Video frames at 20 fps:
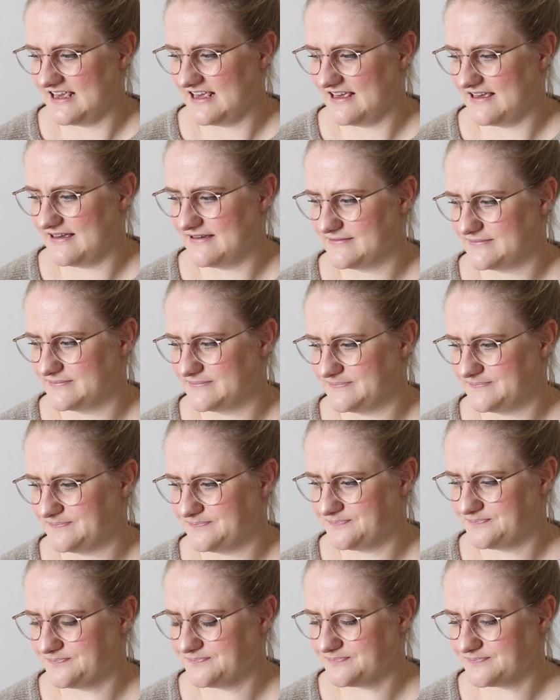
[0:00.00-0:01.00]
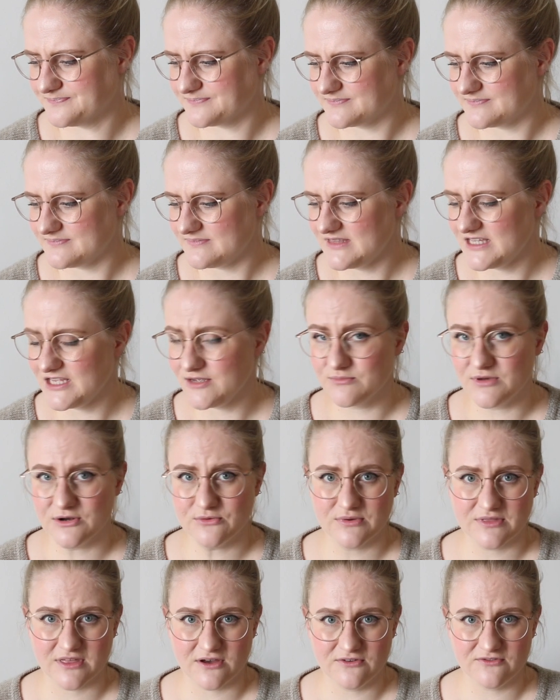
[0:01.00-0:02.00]
But
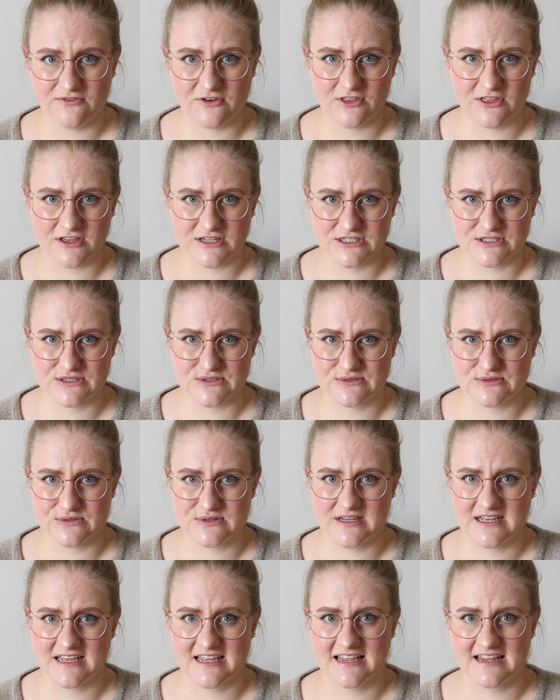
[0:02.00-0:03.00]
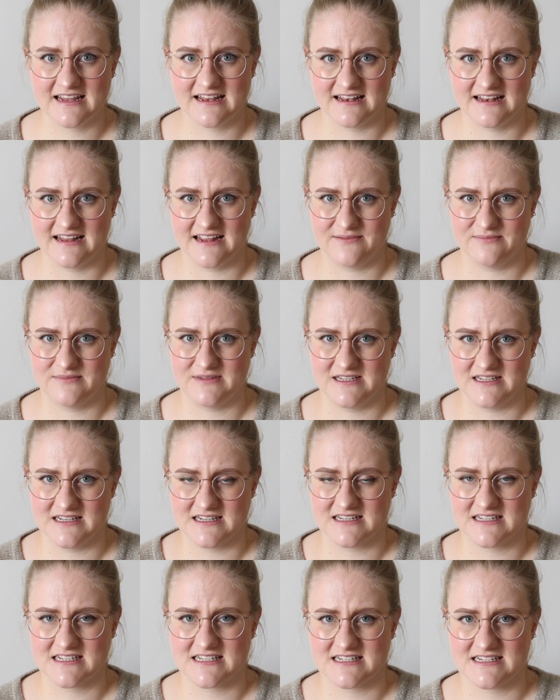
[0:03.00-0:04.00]
without further ado, let
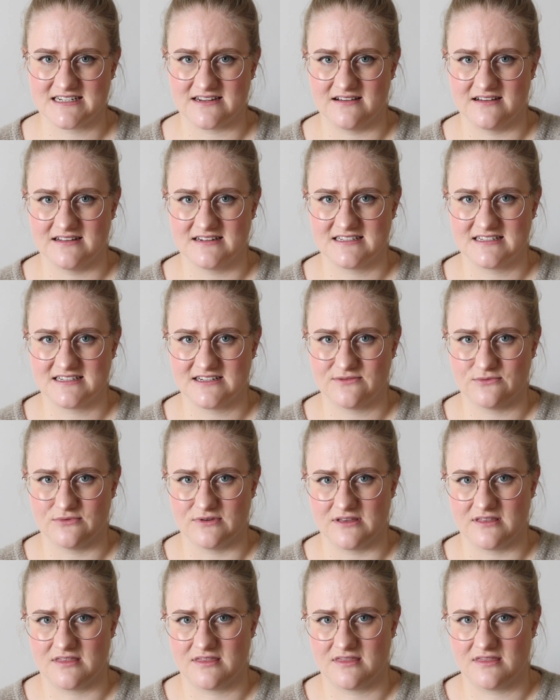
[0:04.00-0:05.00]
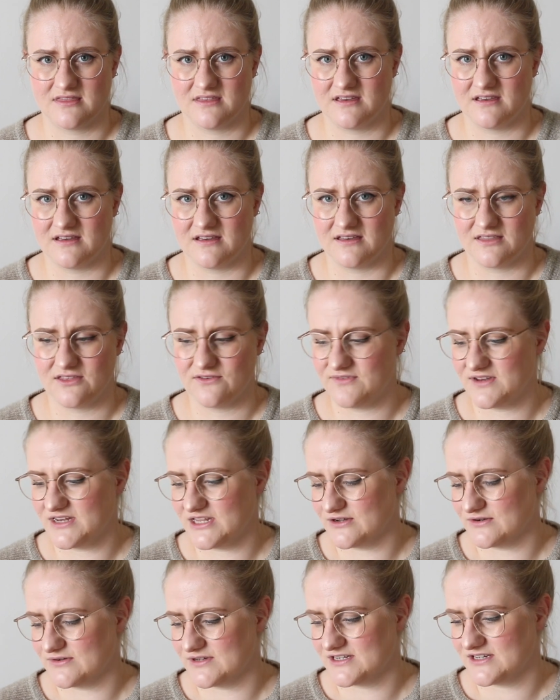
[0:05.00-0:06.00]
me start with the
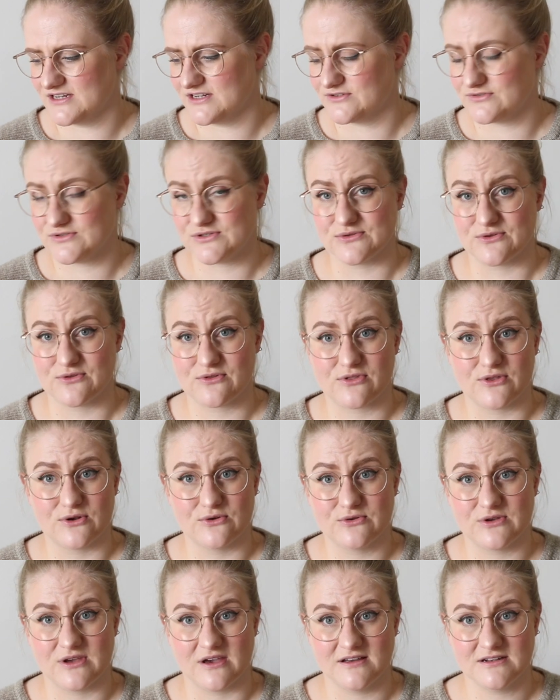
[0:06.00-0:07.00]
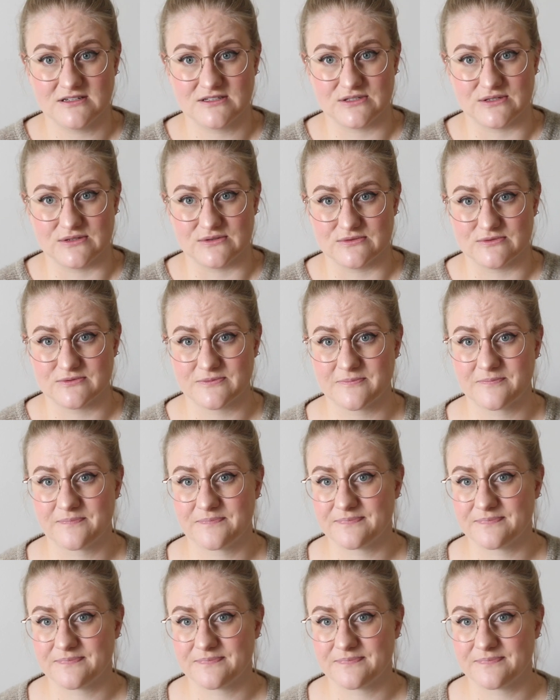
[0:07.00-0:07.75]
video and introduce the new yarn to you.